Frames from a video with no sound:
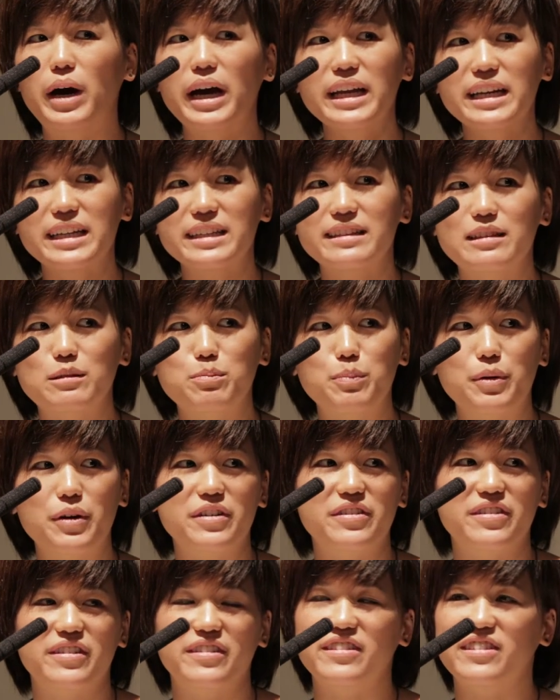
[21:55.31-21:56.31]
what is this
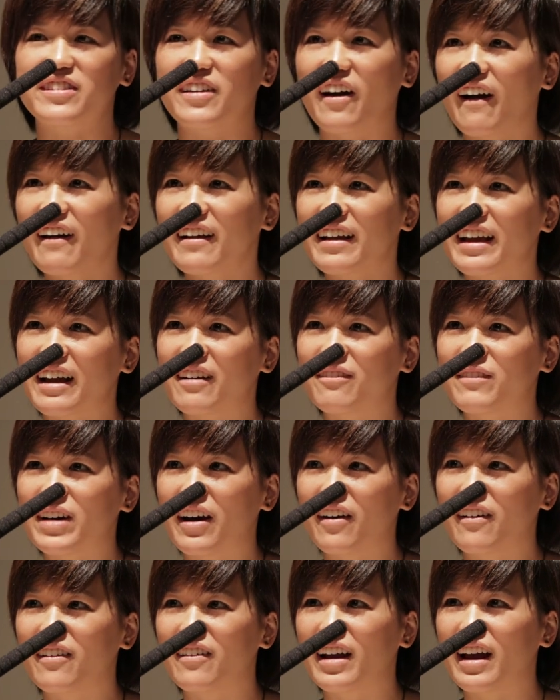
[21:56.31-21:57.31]
person talking
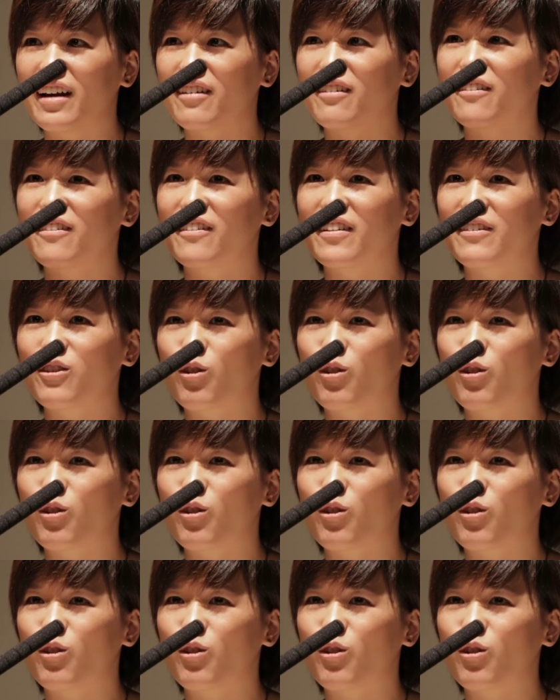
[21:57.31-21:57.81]
about? I don't